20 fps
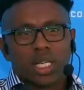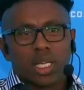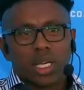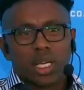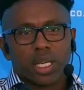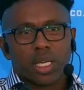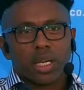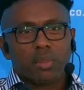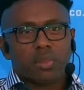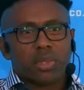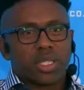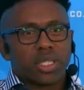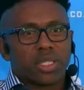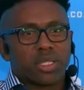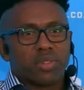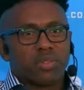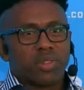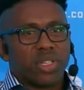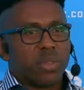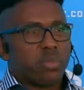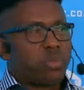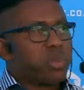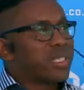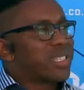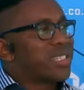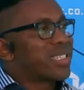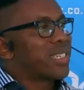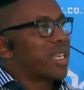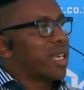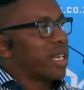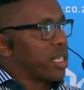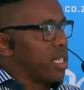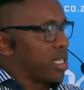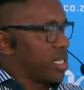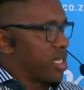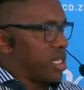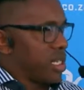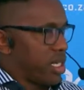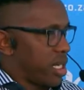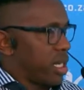capital development
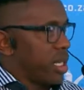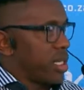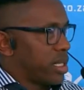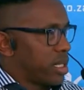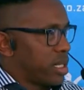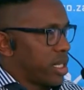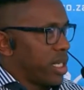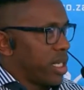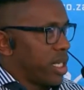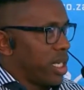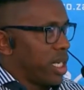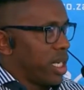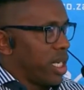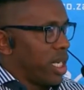strategy in the country